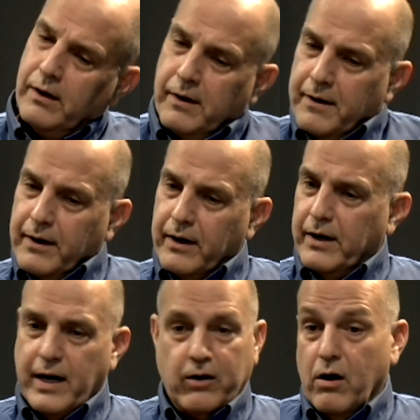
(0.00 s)
uh,
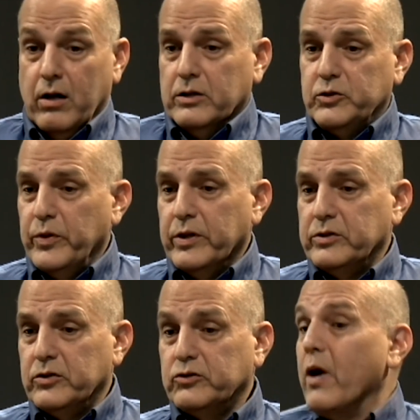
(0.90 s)
at all experienced it,
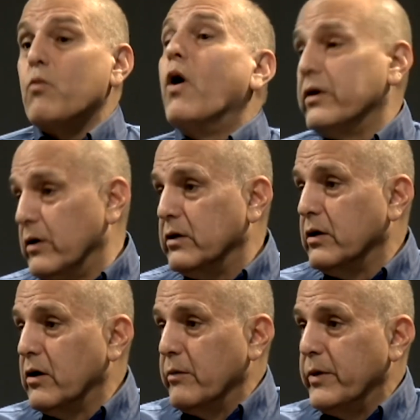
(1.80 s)
so I wondered, you know
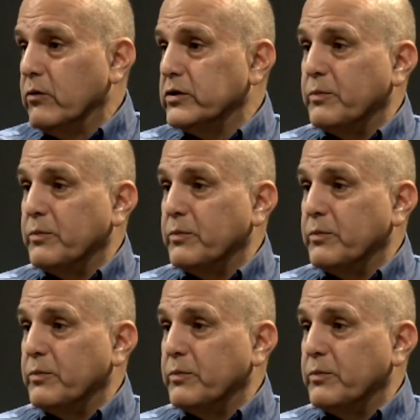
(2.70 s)
what I mean? It was a mm-hmm.